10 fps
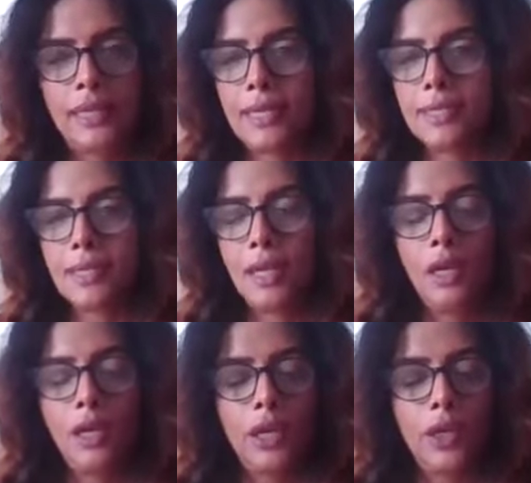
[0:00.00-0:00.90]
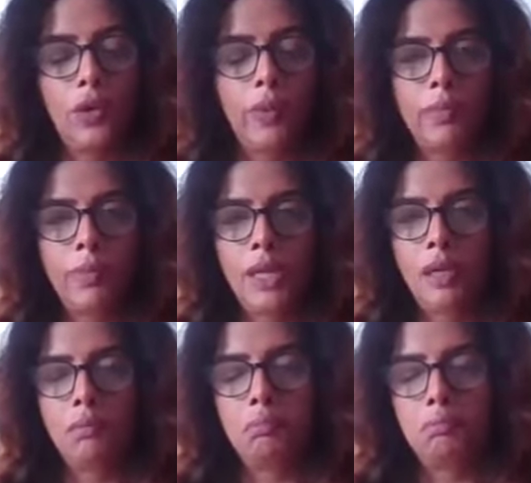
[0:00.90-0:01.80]
that has
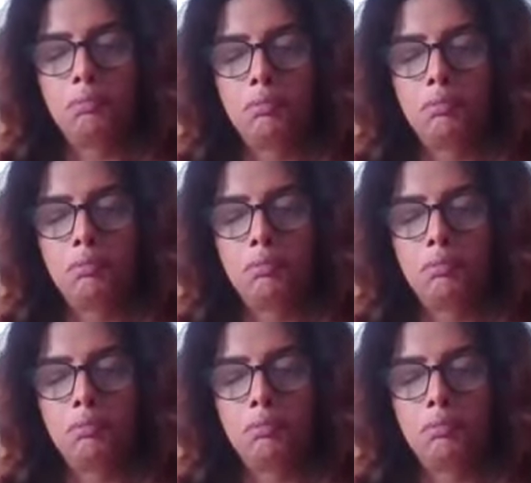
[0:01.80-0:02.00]
maybe